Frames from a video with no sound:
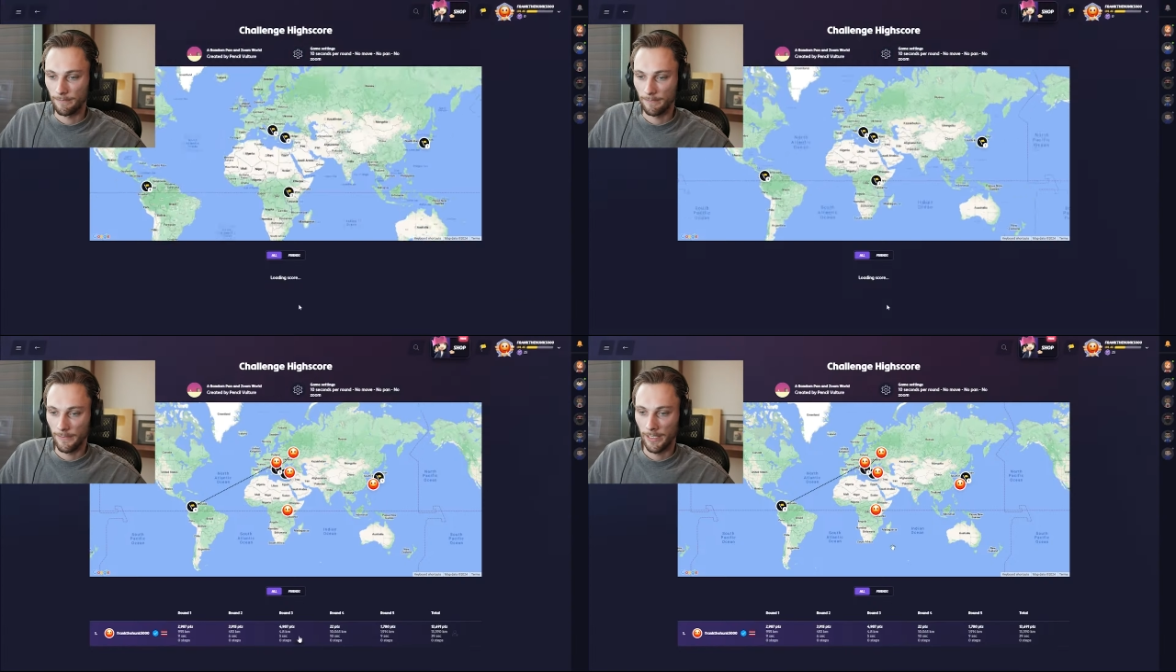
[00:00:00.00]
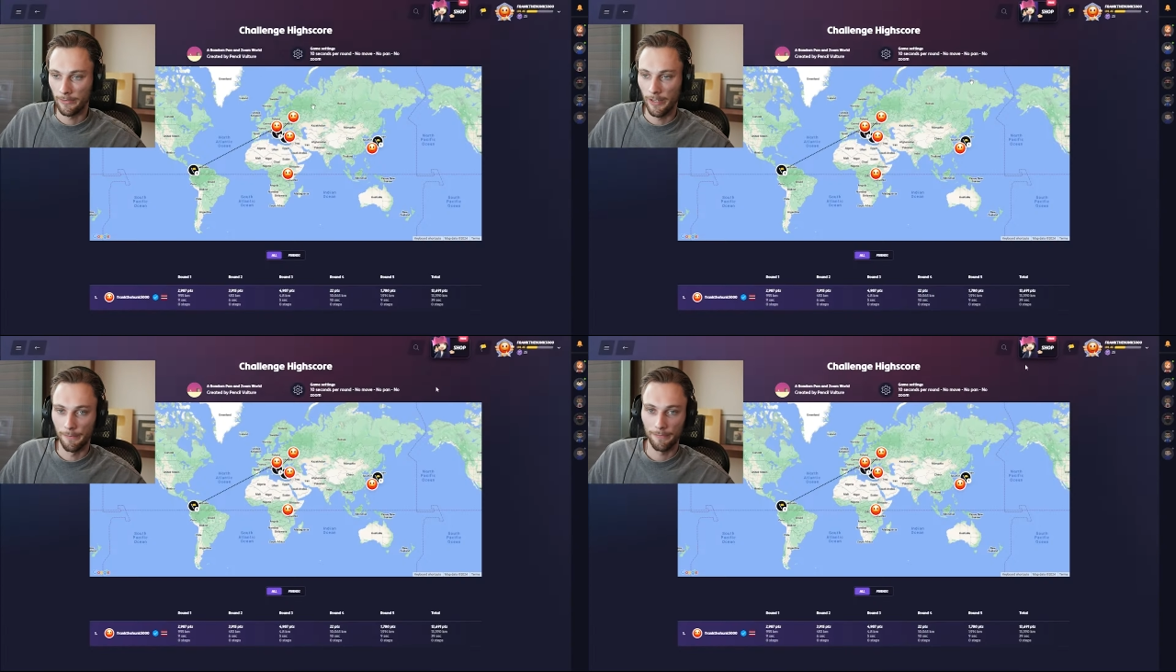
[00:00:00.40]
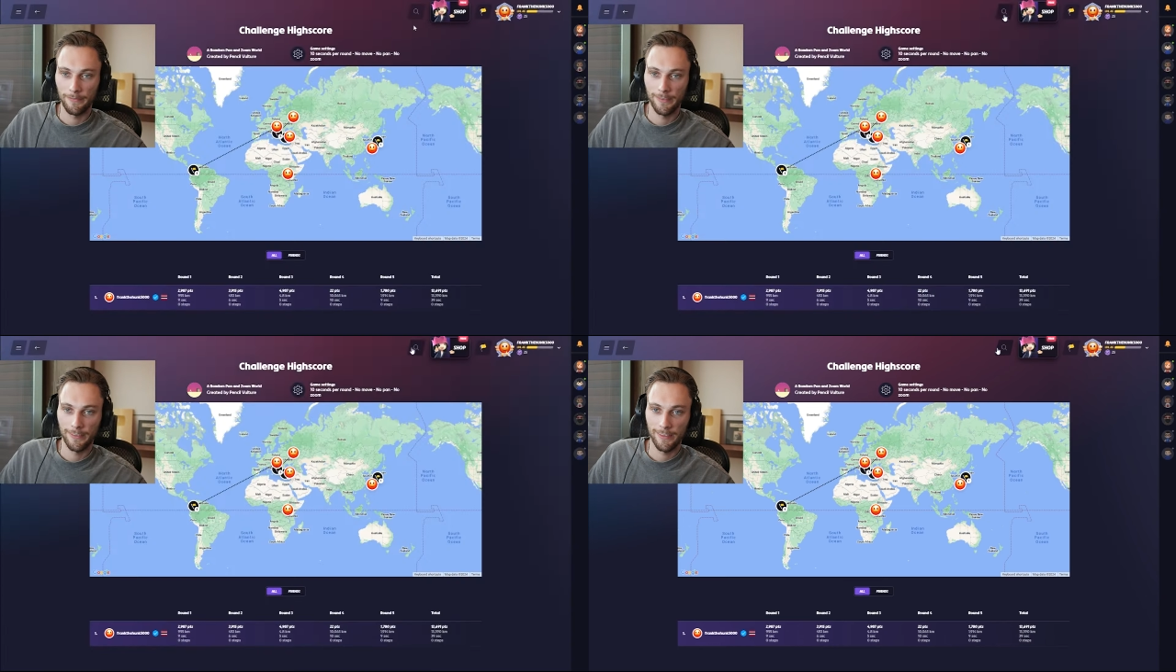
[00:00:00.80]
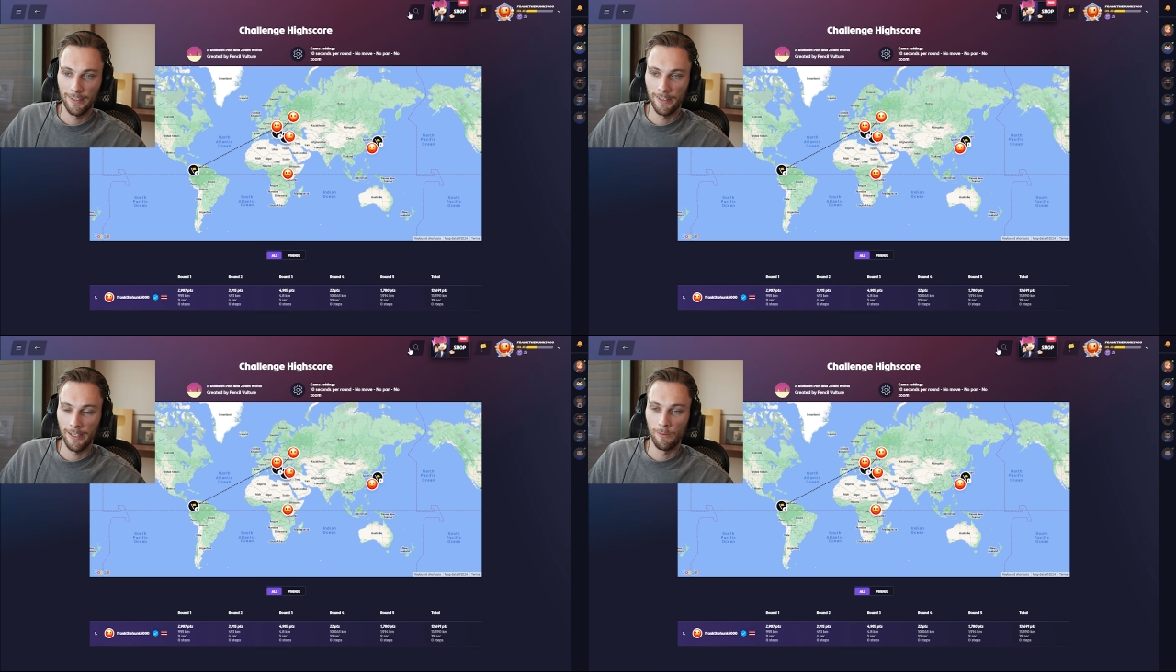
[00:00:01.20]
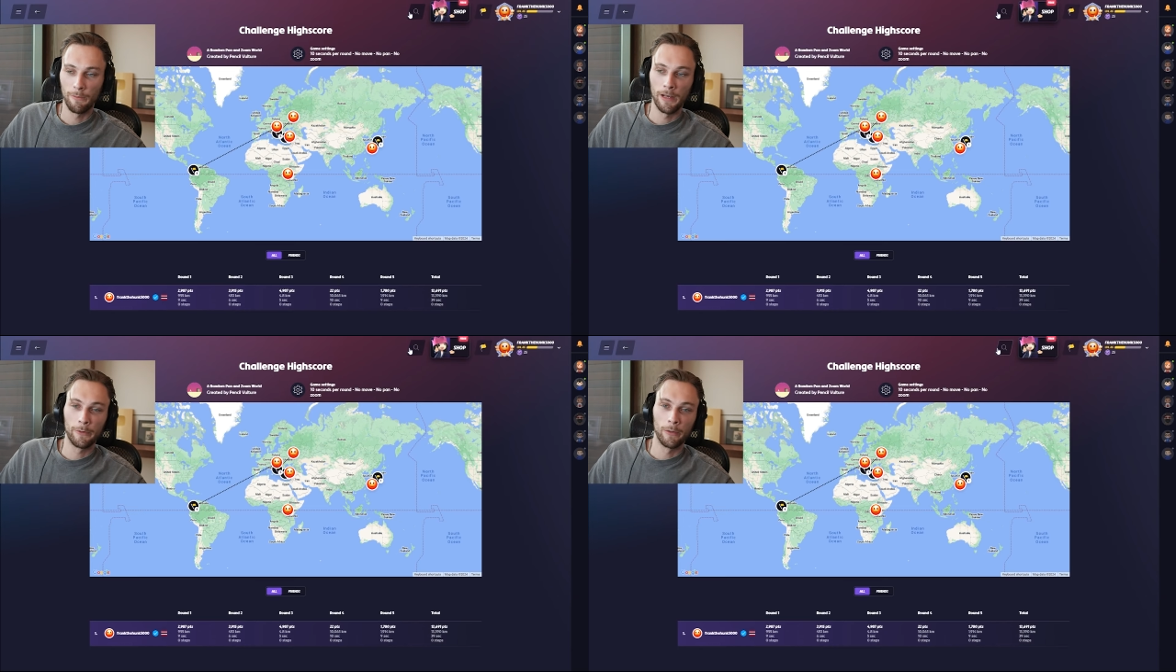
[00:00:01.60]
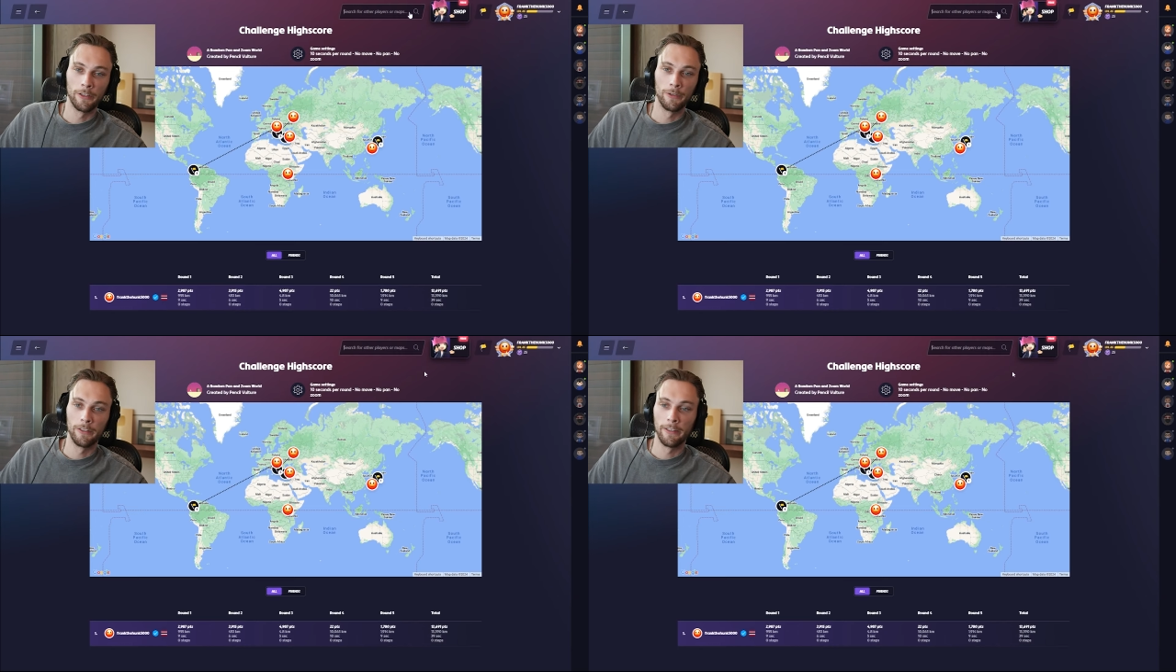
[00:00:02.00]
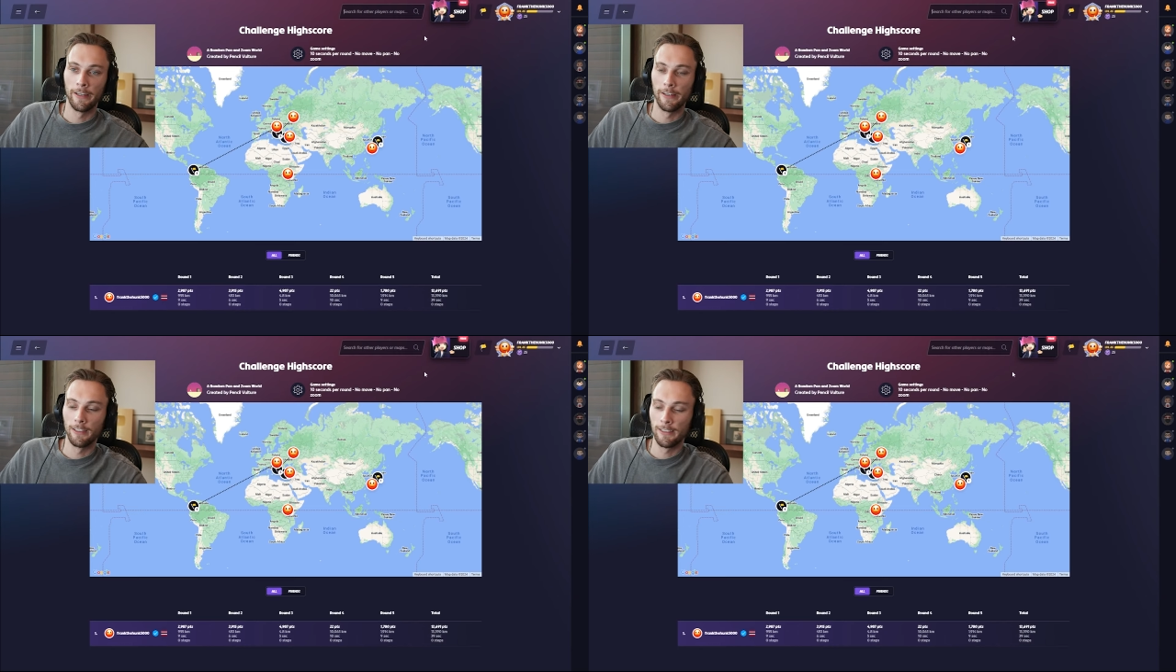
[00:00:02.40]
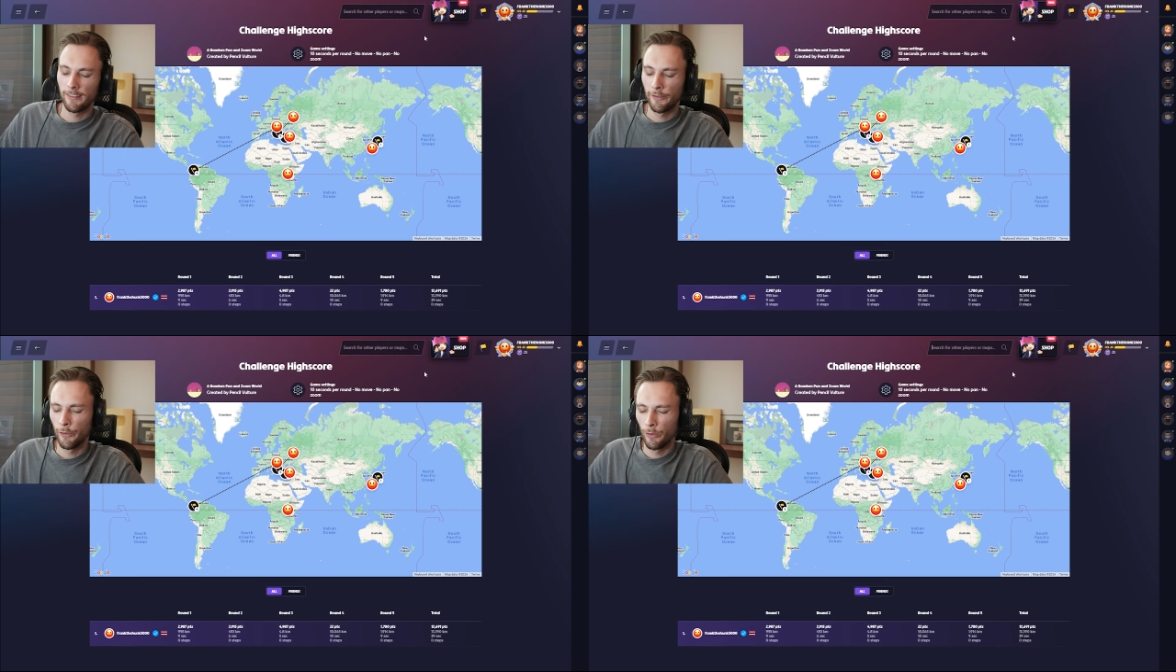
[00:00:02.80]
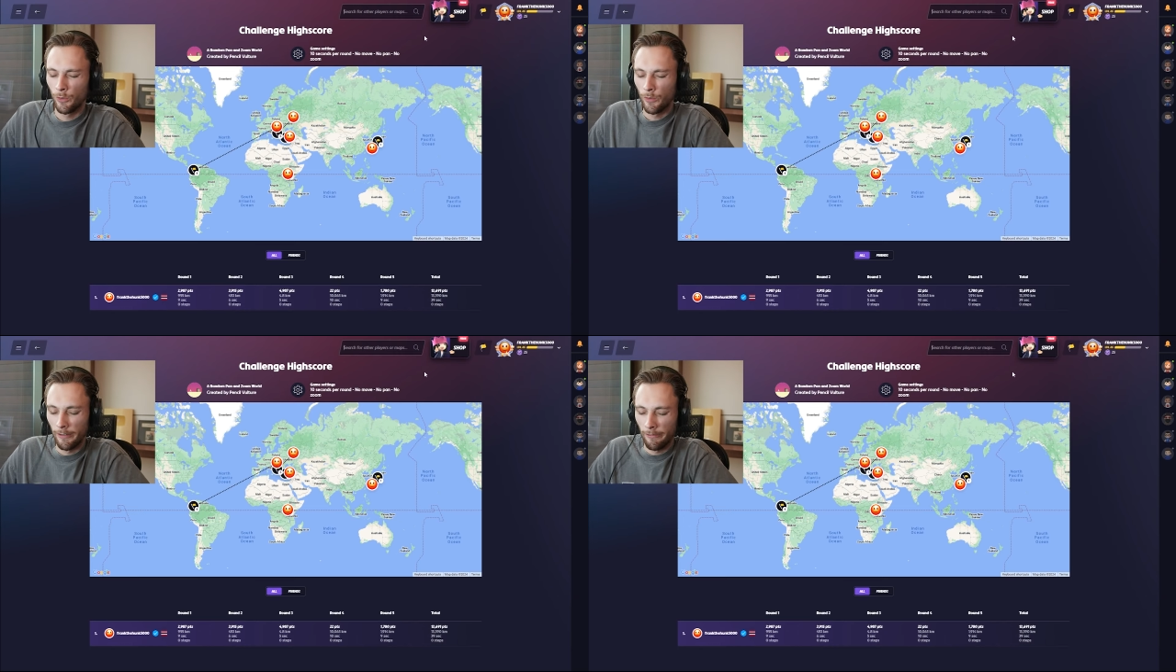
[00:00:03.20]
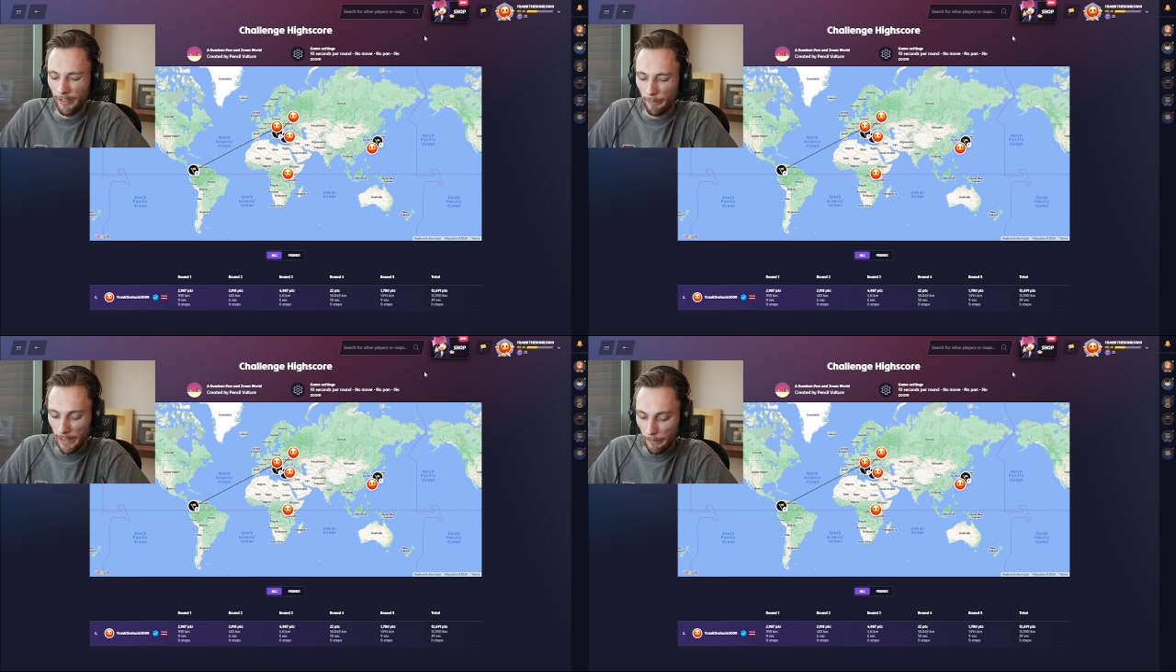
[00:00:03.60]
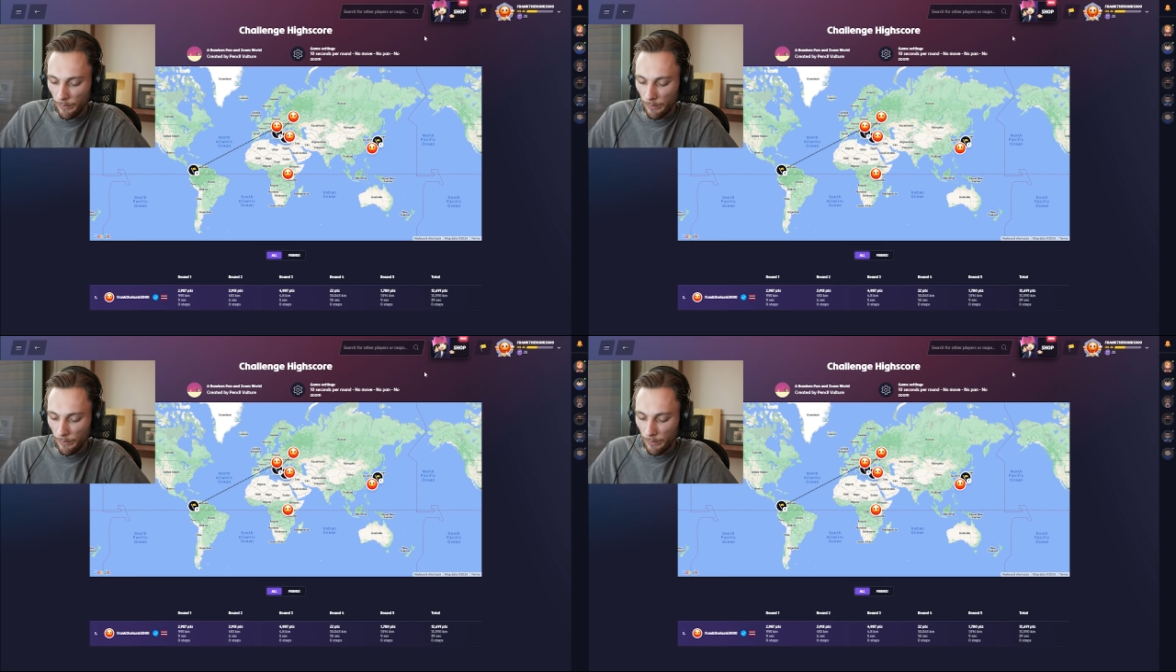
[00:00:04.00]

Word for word: That's fine. Okay, what map do I want to do today? Let's do a fun map.